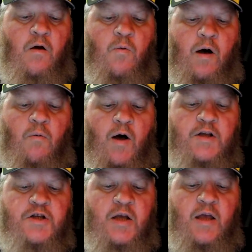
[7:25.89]
While
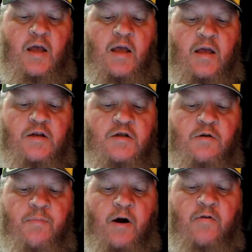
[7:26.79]
watching, he is to
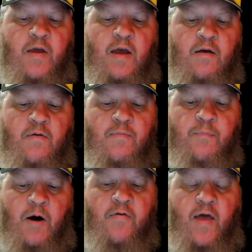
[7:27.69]
burn the
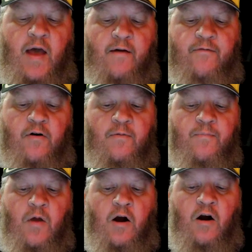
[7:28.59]
heifer,
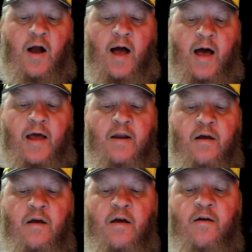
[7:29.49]
her hide,
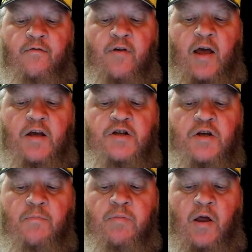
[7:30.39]
flesh,
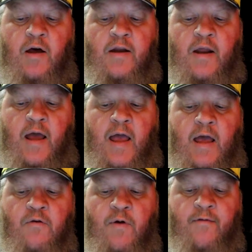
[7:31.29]
blood,
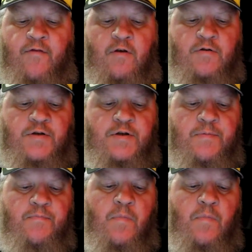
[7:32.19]
and refuse.